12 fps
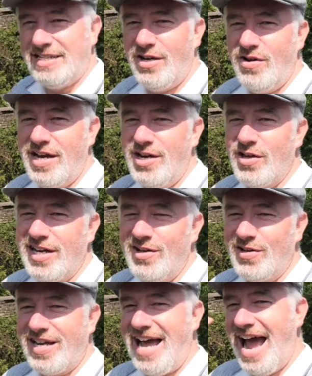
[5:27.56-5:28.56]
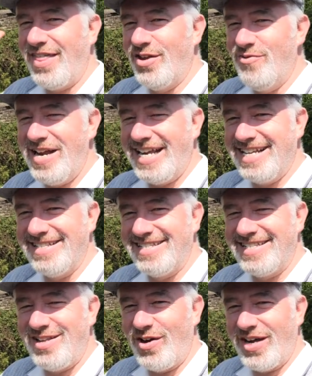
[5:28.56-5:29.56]
So another look at the wrinkled
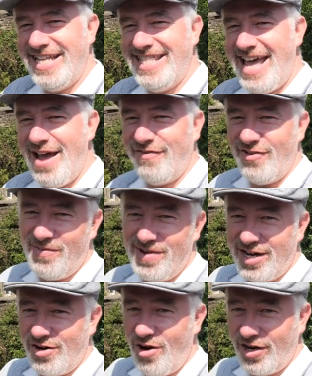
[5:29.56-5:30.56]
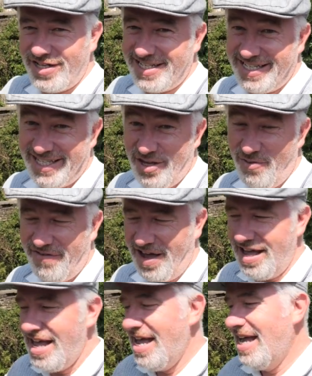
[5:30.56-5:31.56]
stocking there from across the
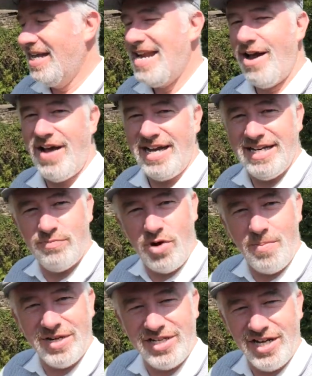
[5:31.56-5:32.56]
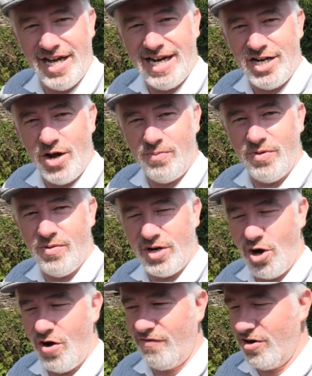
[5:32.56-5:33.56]
river. Now, I did promise you early on we
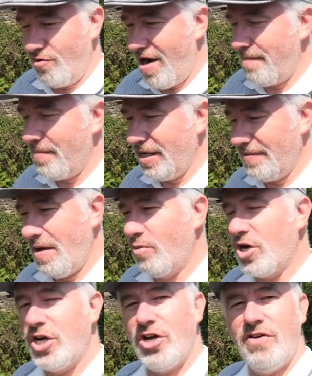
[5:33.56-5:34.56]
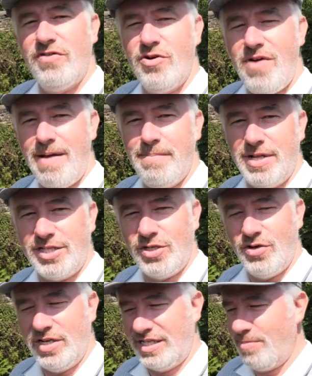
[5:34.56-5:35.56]
would go for a ramble, and we're going to go for a ramble
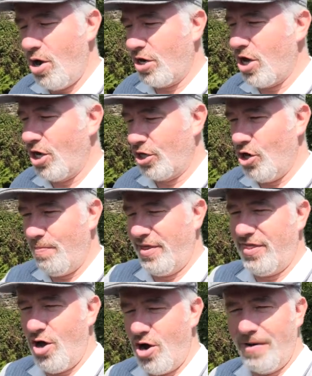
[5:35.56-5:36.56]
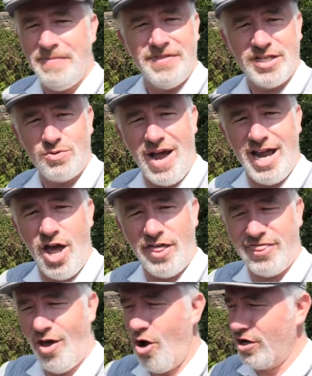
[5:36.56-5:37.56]
to a spot called Upper Thong. There's quite a
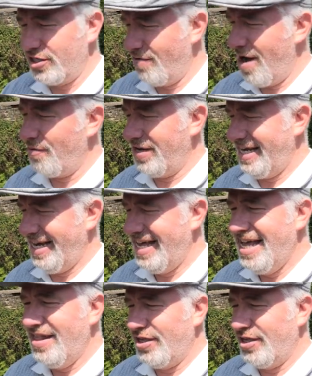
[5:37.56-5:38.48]
lot of thongs around here.